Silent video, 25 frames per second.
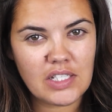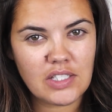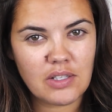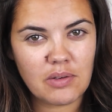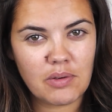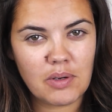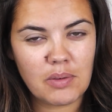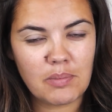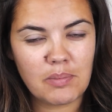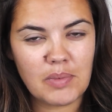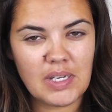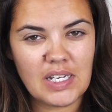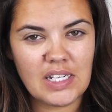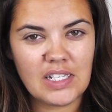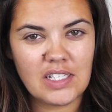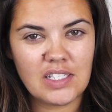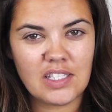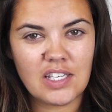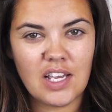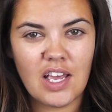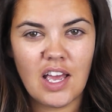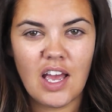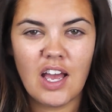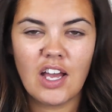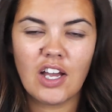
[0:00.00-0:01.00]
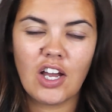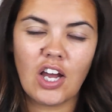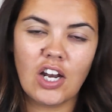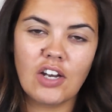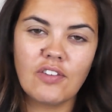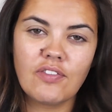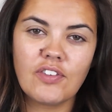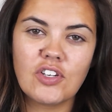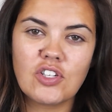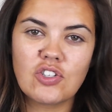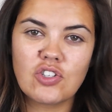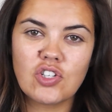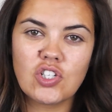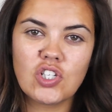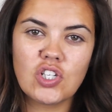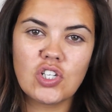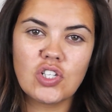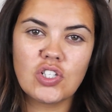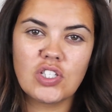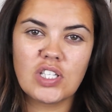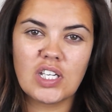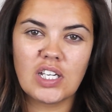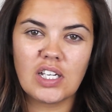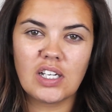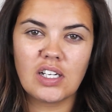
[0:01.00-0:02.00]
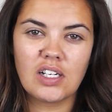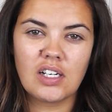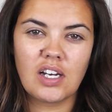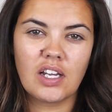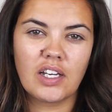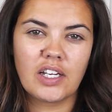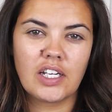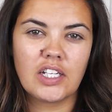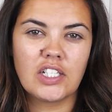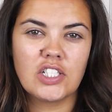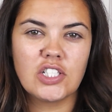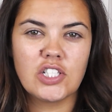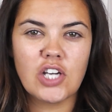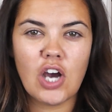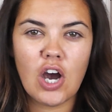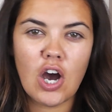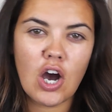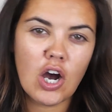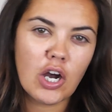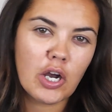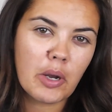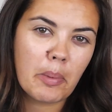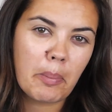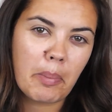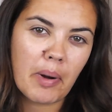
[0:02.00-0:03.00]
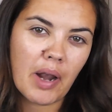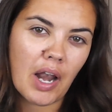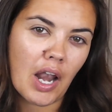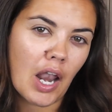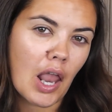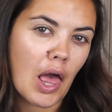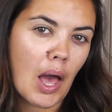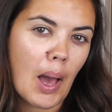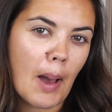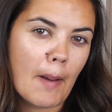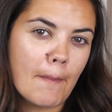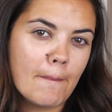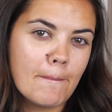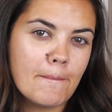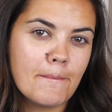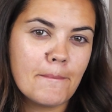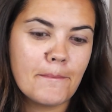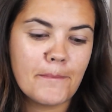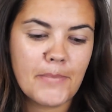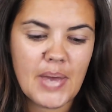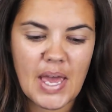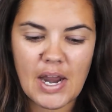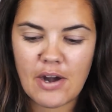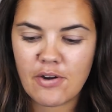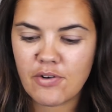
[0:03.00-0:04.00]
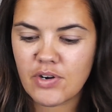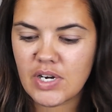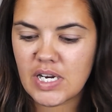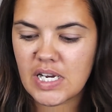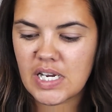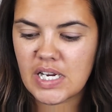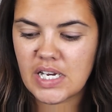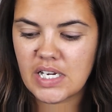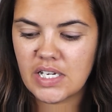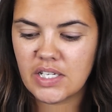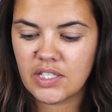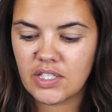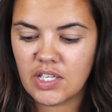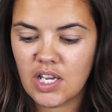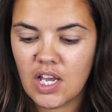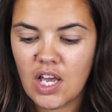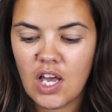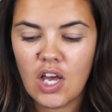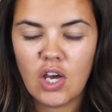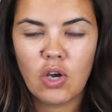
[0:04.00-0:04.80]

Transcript: so it means kind of introducing like a dark plum, berries,